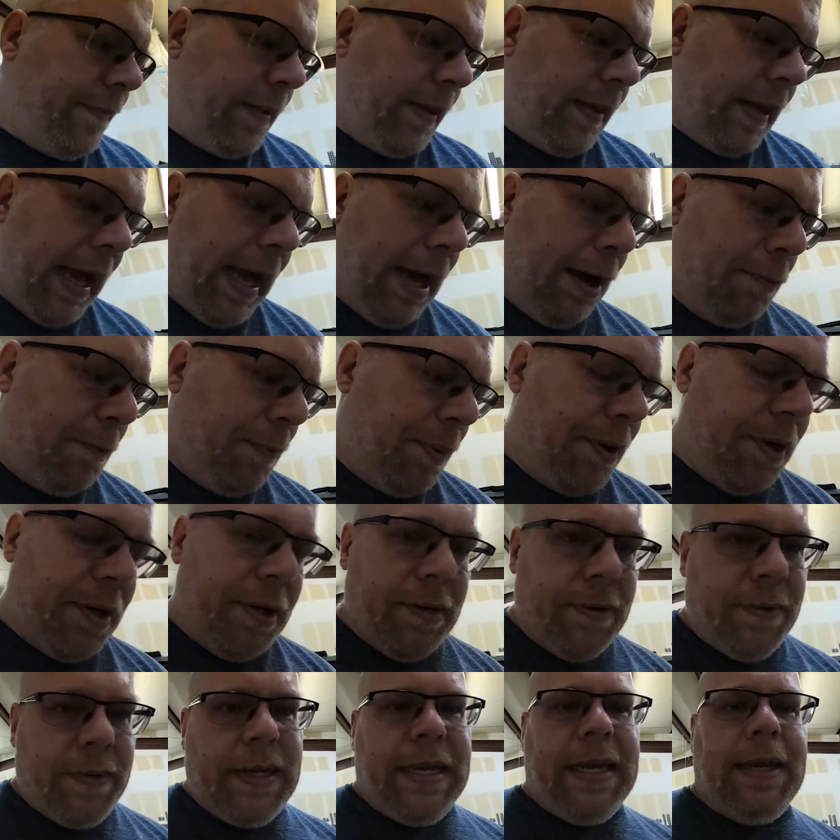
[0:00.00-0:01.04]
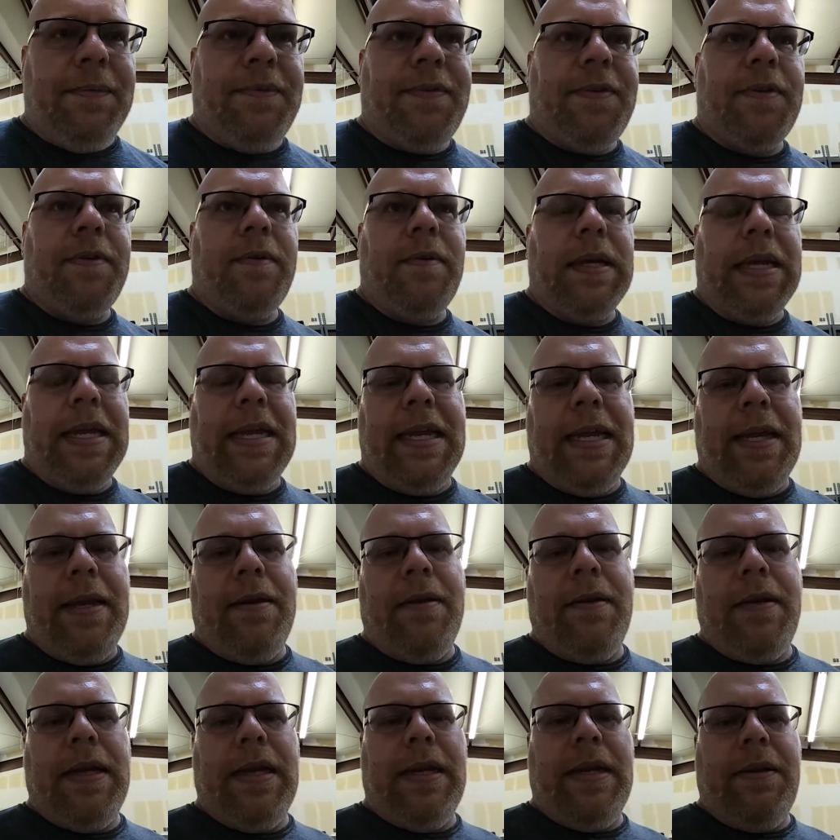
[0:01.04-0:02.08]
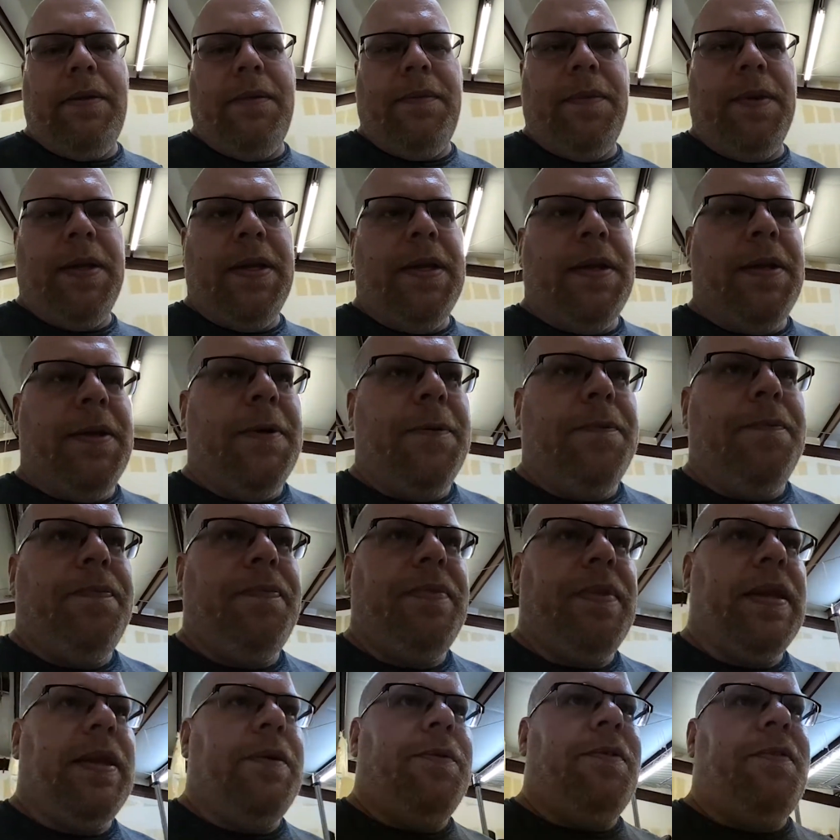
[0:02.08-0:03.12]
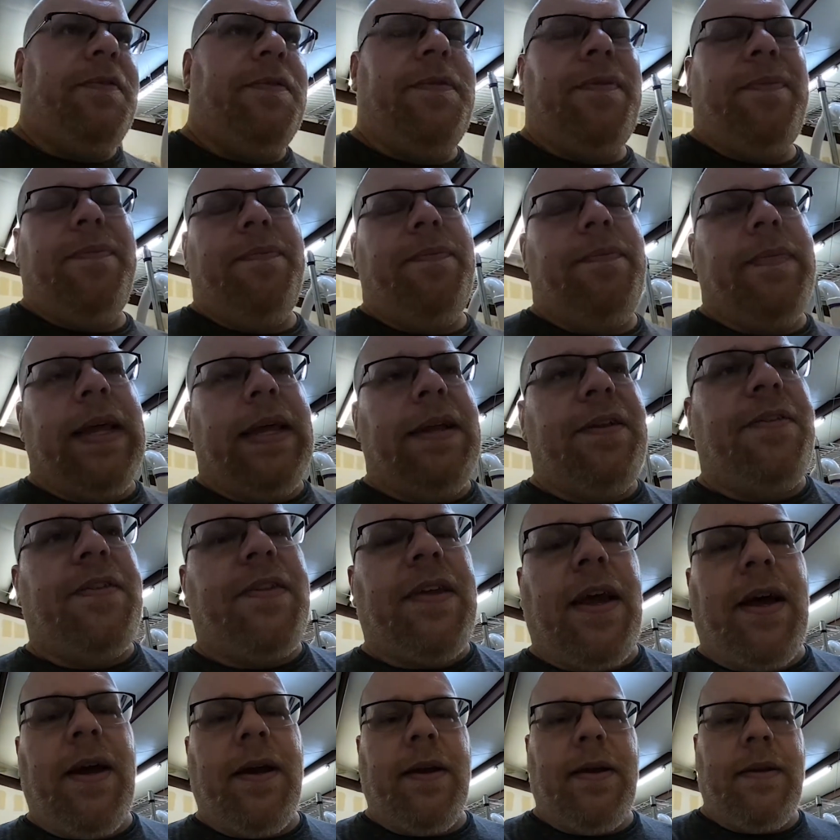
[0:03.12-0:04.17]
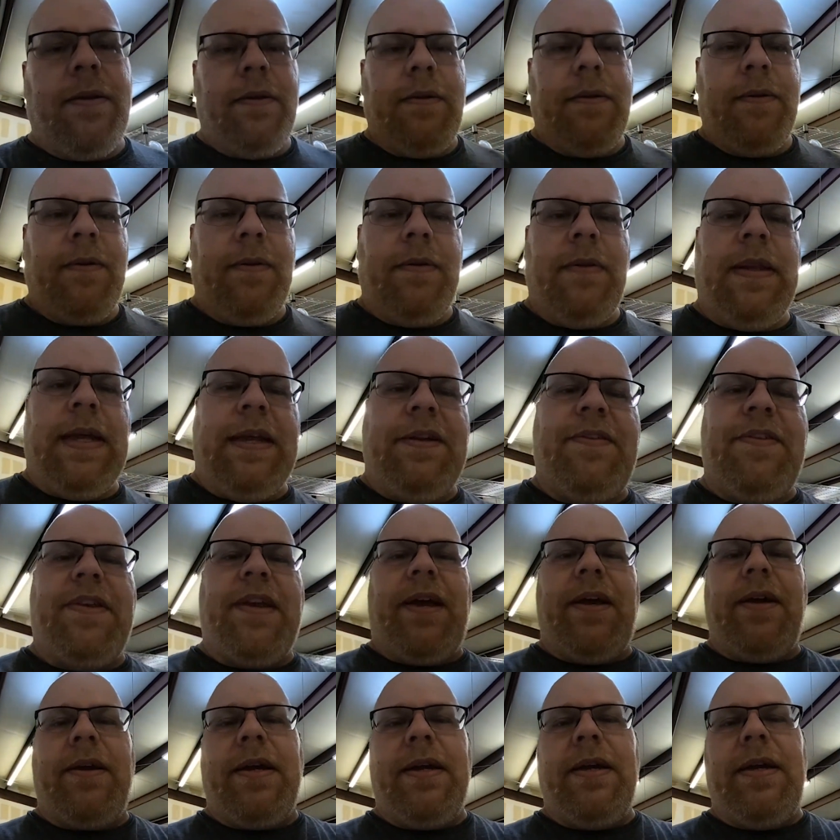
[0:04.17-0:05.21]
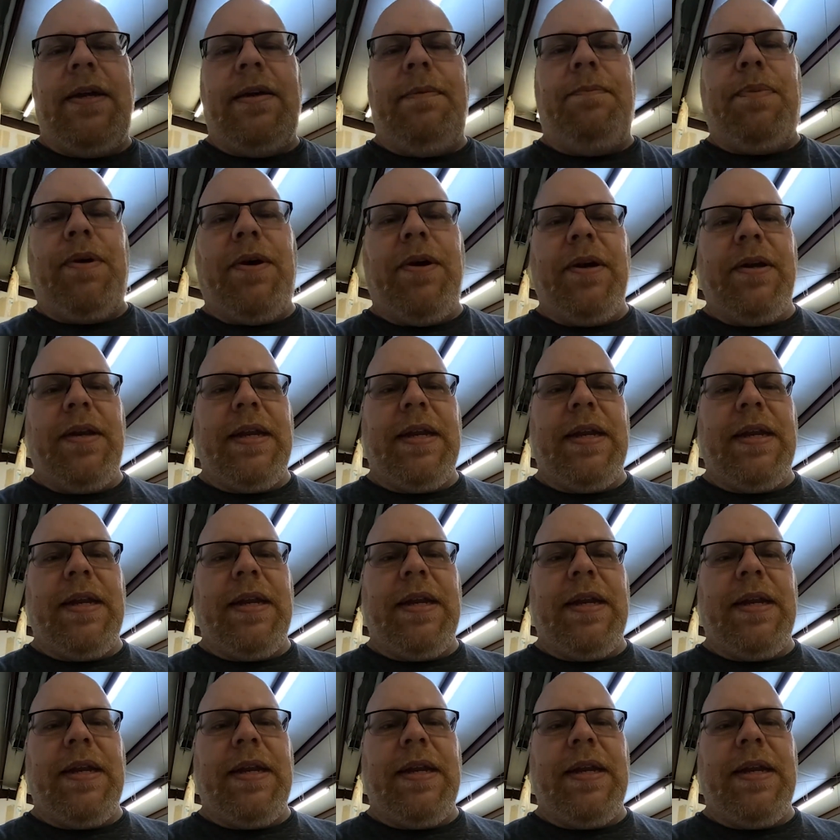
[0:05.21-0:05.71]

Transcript: the output keeps leaking, and it was that stock part